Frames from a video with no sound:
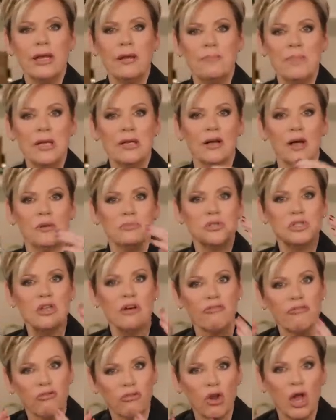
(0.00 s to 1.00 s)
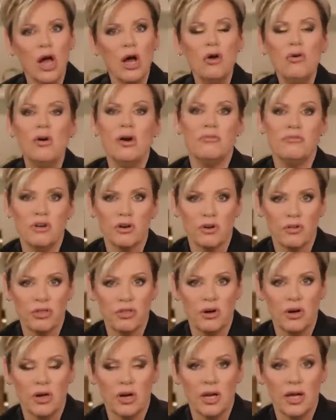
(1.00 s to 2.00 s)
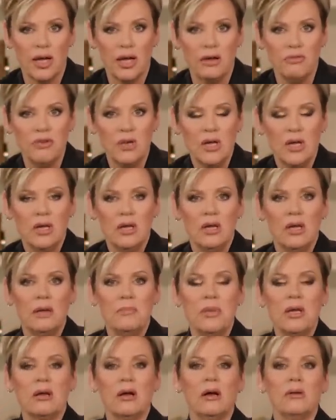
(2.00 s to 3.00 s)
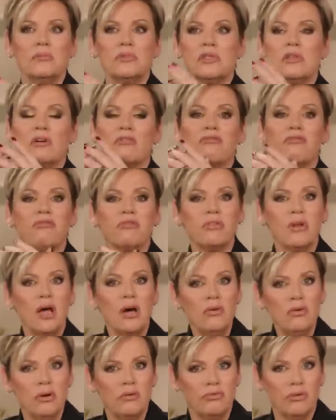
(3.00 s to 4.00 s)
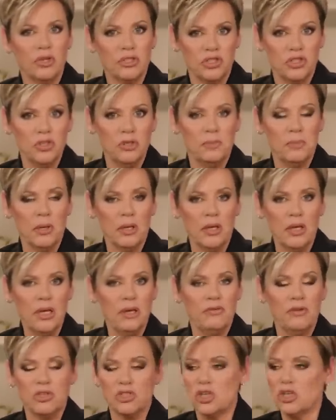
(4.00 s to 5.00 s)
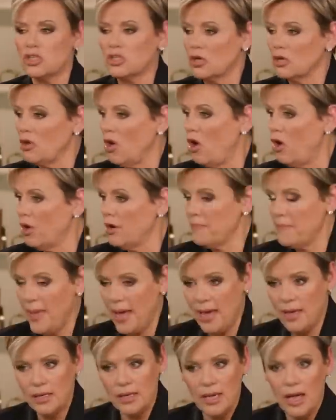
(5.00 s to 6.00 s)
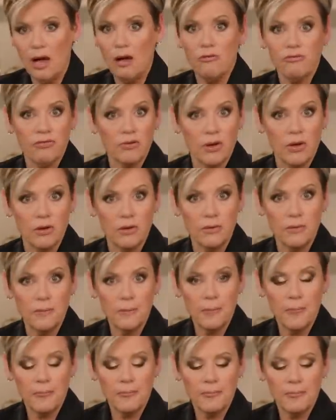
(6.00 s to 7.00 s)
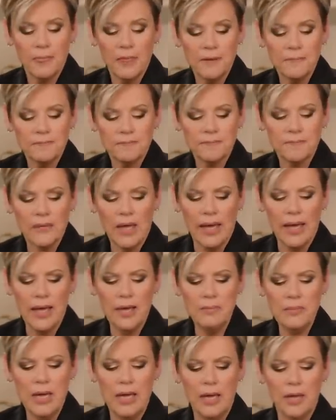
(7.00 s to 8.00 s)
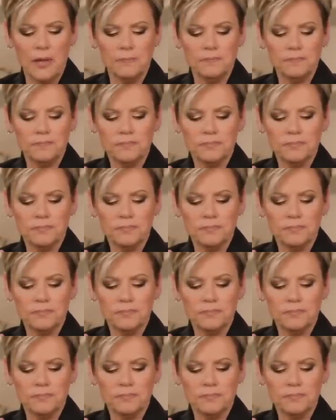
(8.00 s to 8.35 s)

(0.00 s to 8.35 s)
It becomes the flow of your thought life. It becomes the flow of what you believe. It's just an automatic outflow. Amen.